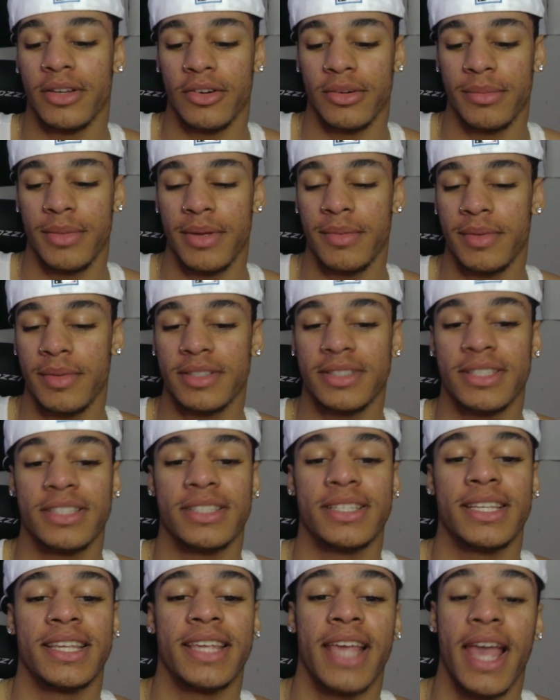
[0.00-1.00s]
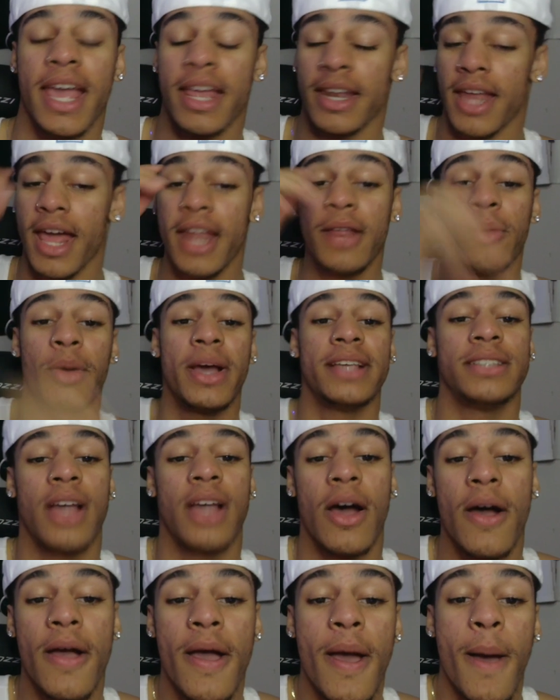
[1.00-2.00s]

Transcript: Or maybe it's this game. Anyways, y'all,